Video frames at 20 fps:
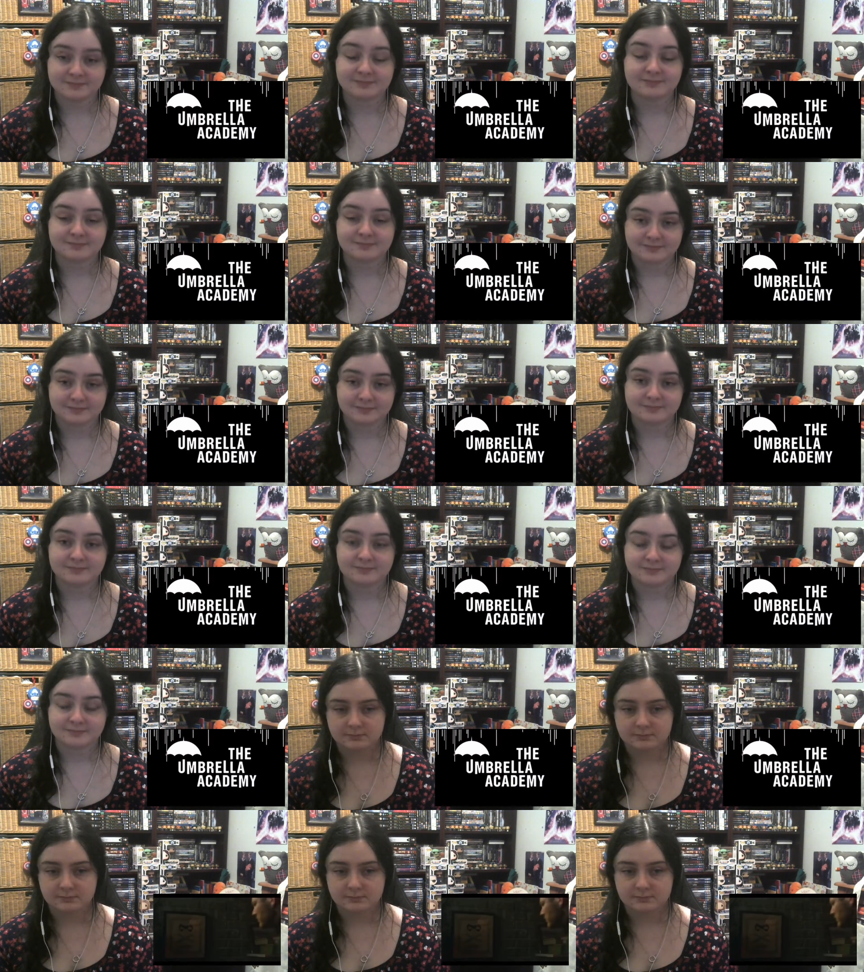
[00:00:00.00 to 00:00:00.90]

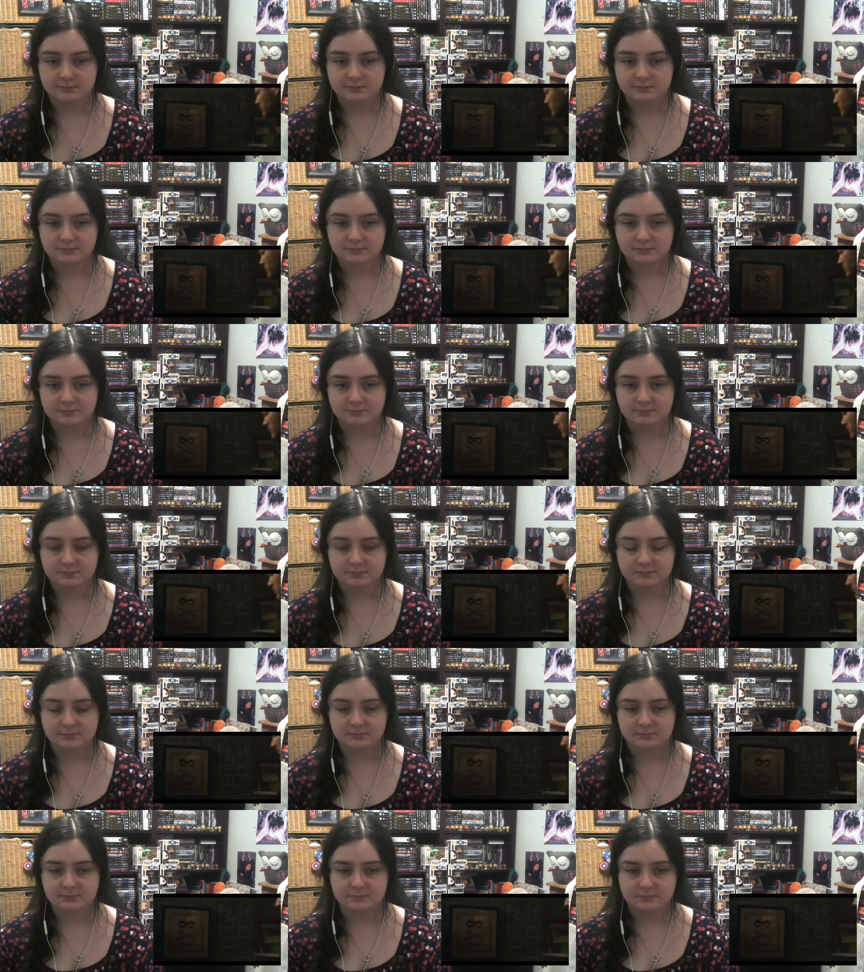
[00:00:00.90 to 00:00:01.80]

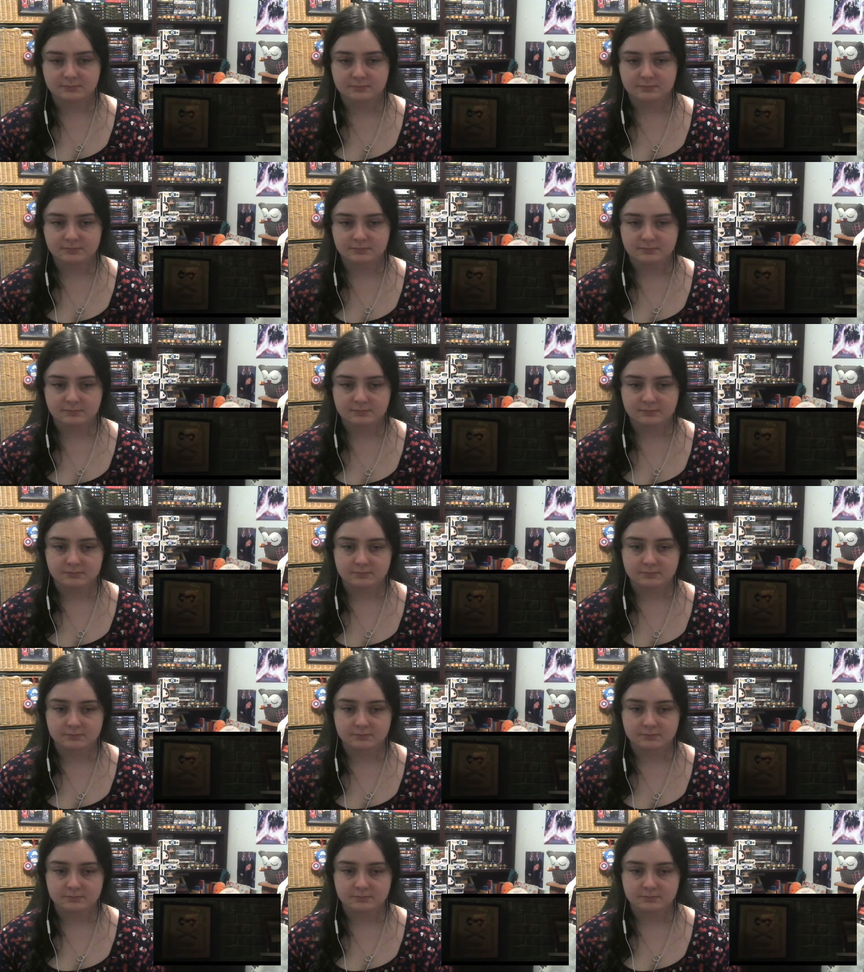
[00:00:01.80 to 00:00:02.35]
(silence)